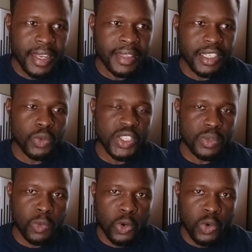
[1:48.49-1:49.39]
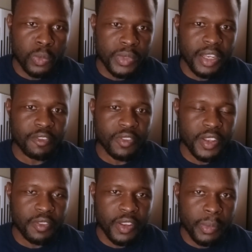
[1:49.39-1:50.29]
and that is why small rooms have
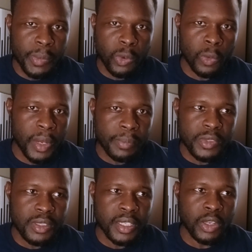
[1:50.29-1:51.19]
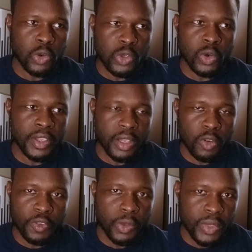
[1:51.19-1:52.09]
very big problems in controlling the
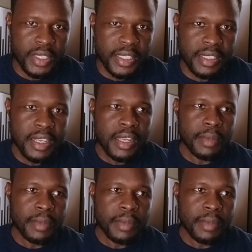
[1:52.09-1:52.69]
low frequencies,